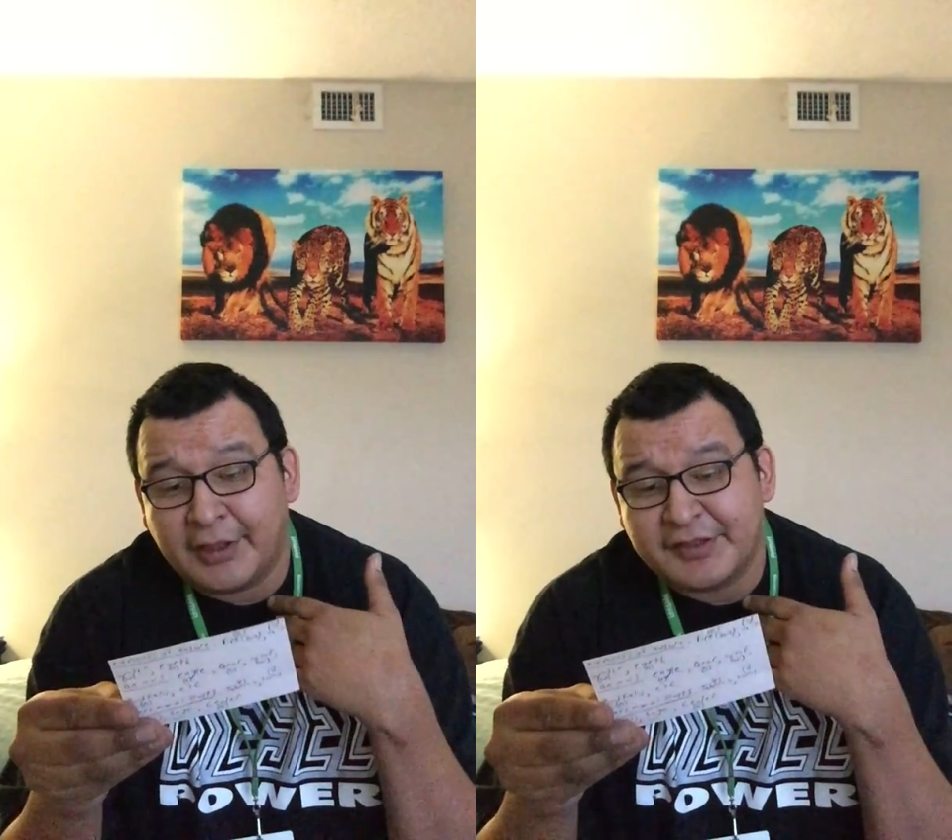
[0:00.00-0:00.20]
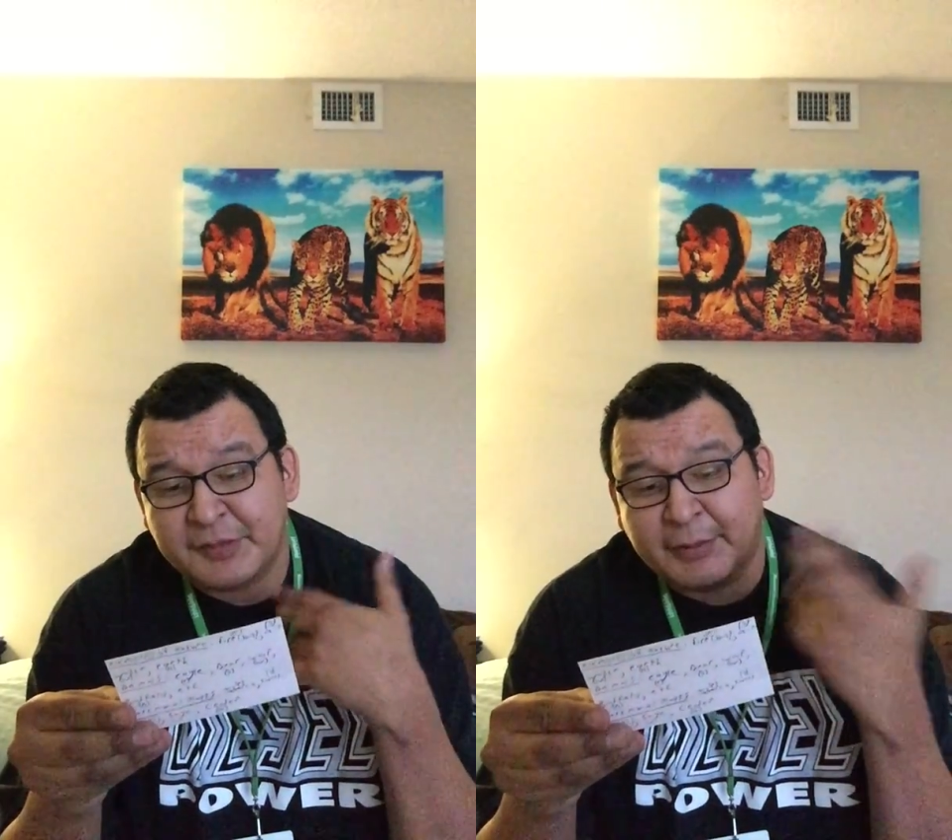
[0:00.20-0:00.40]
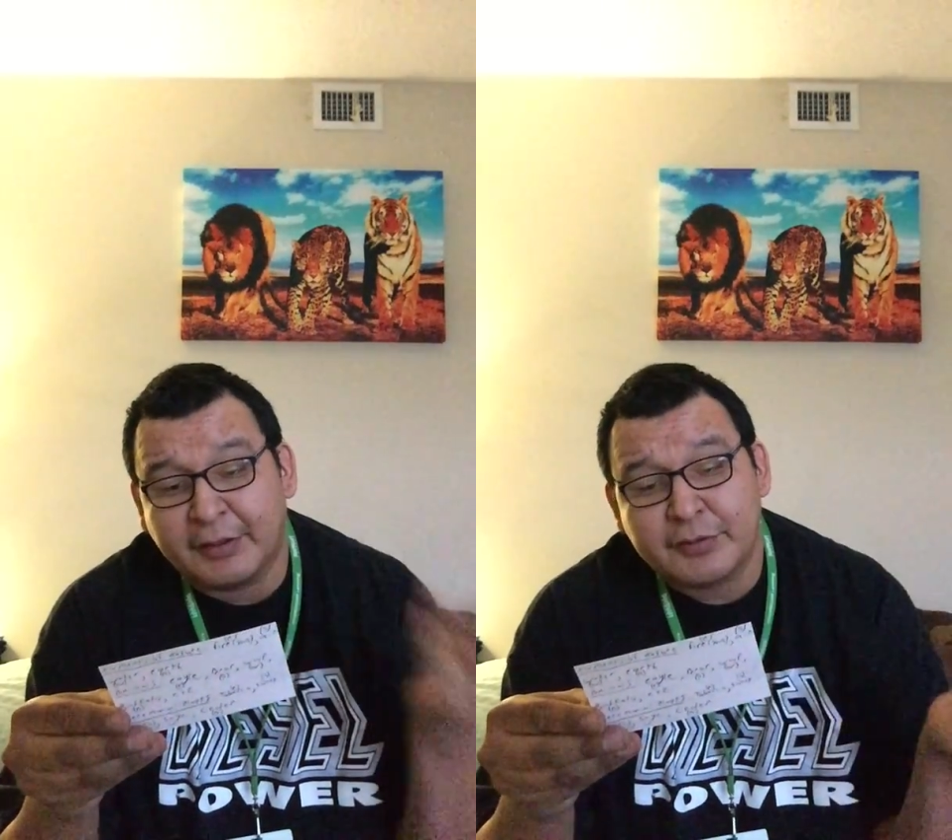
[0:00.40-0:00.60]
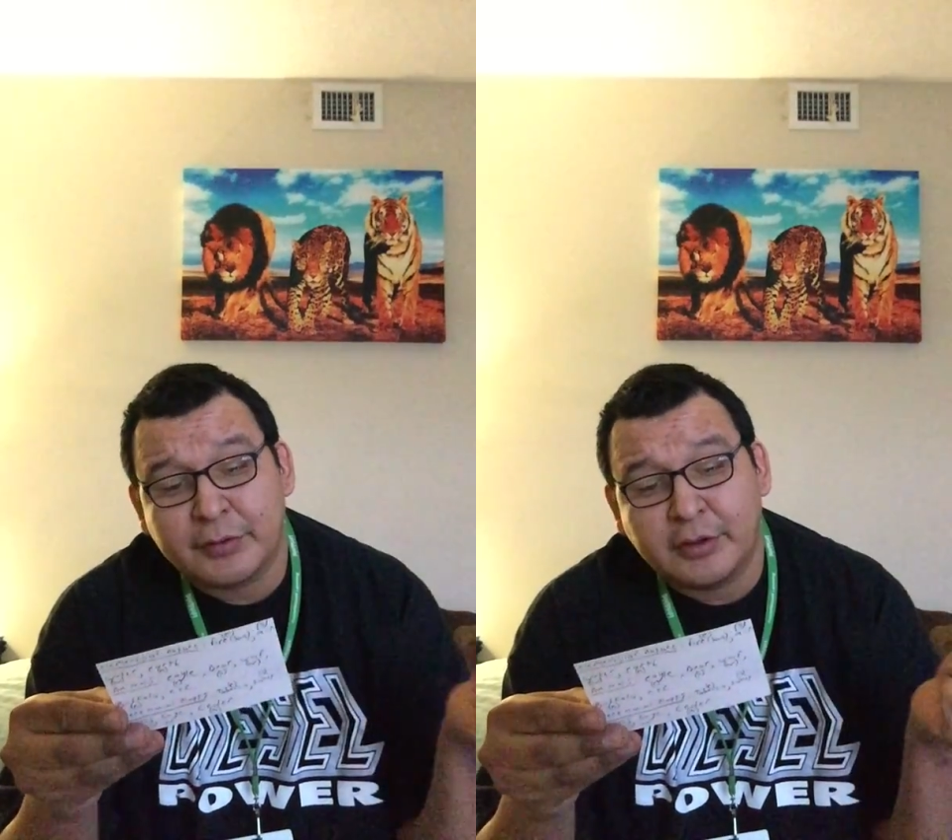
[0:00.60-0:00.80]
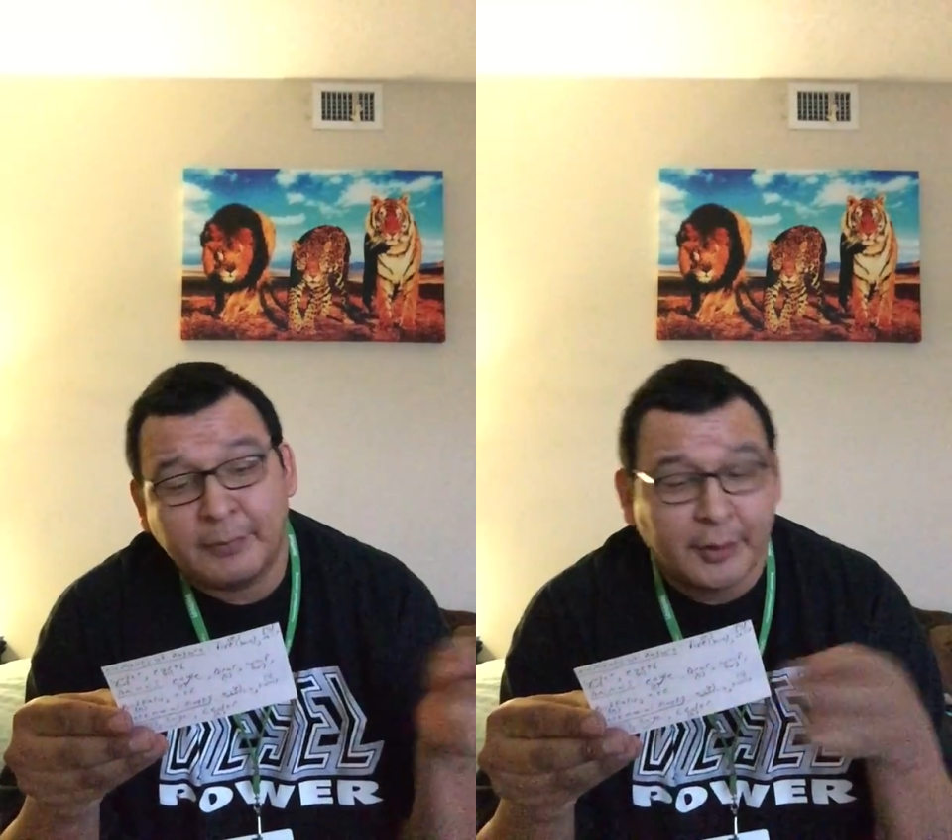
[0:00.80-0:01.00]

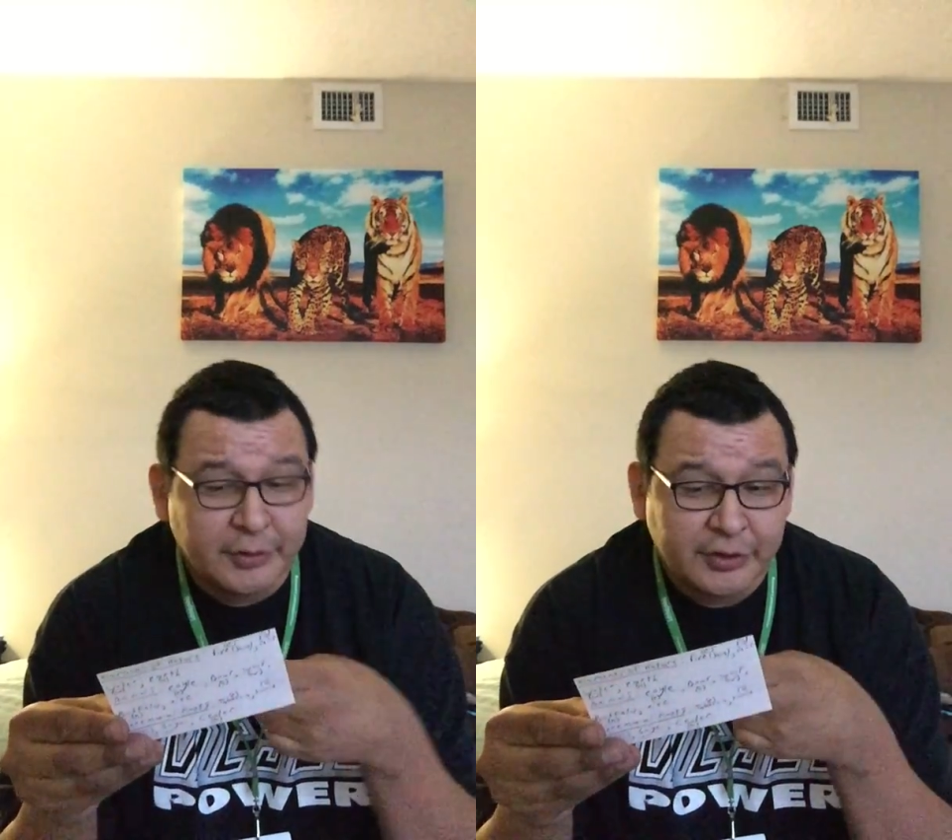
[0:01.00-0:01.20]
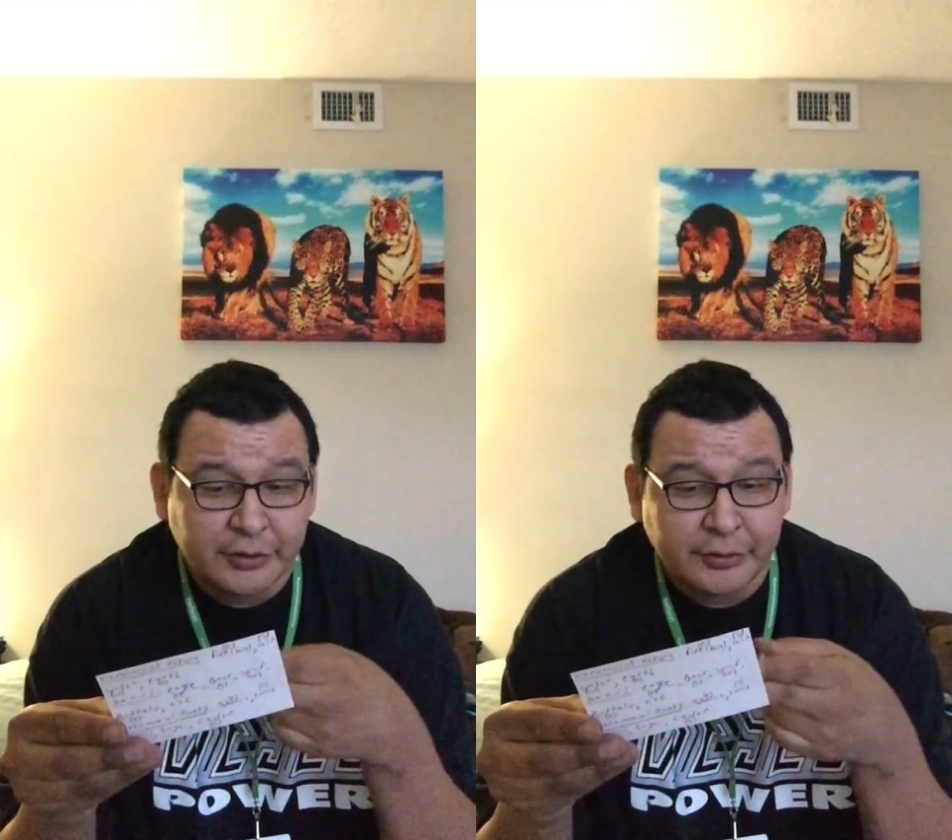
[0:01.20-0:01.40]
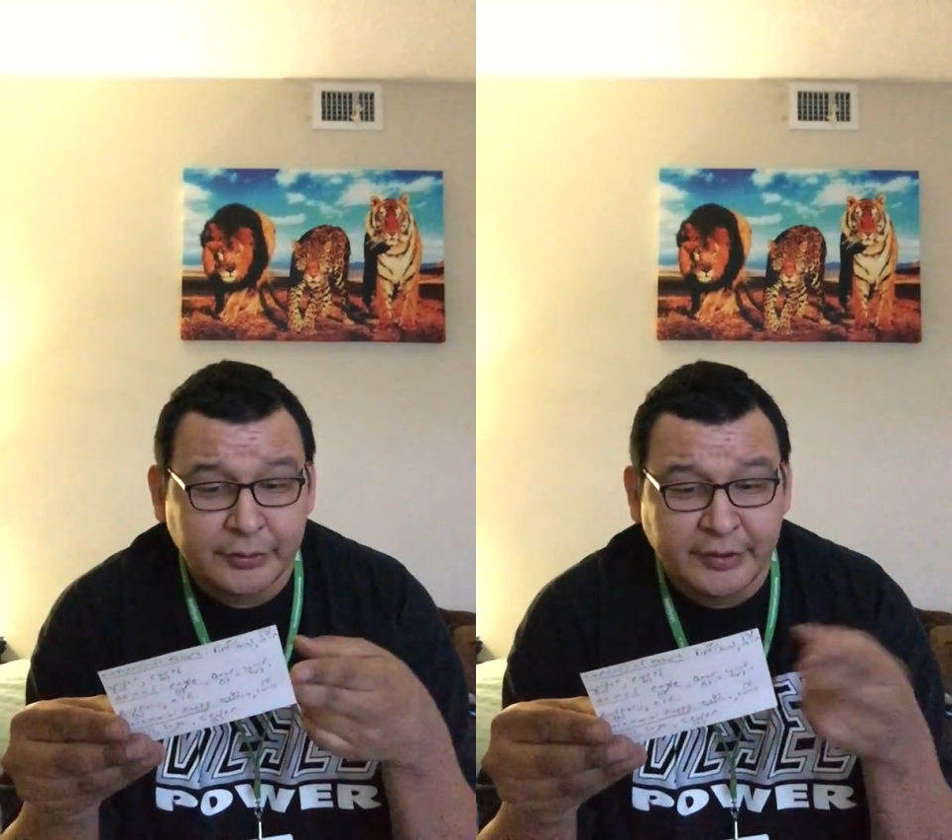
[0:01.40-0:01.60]
spiritual, emotional,